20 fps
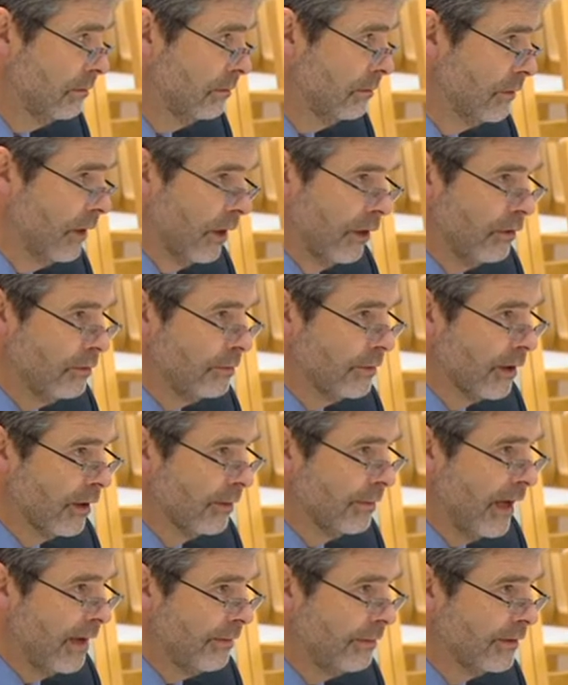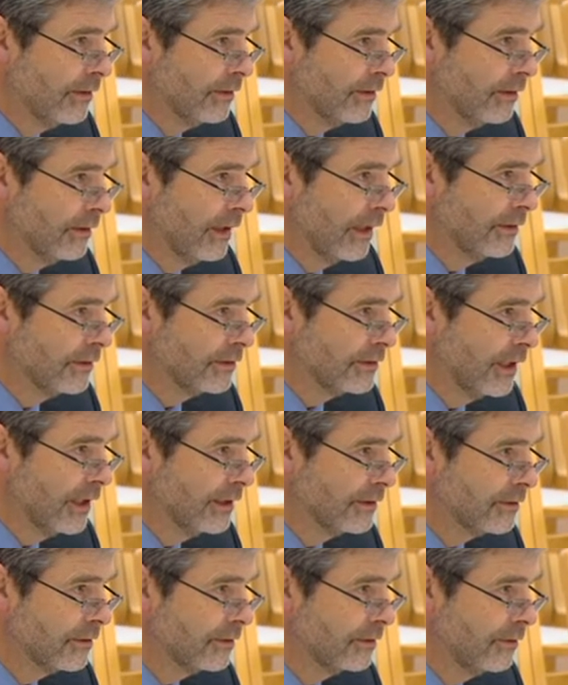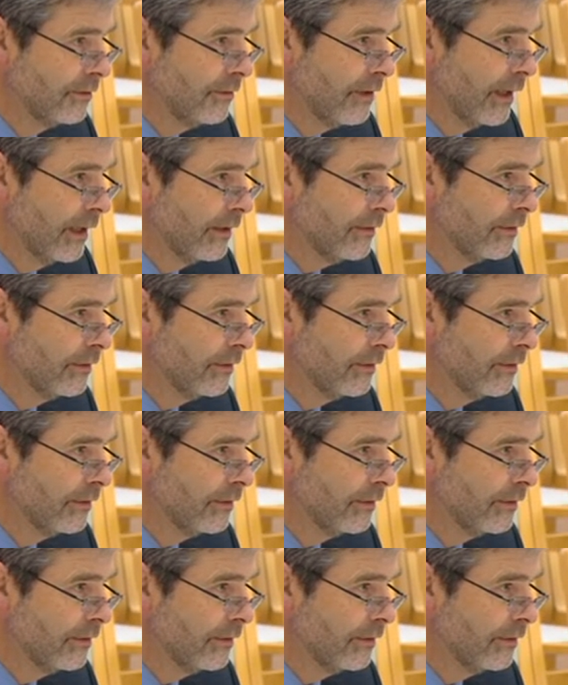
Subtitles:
No, but I'm happy to undertake to do that.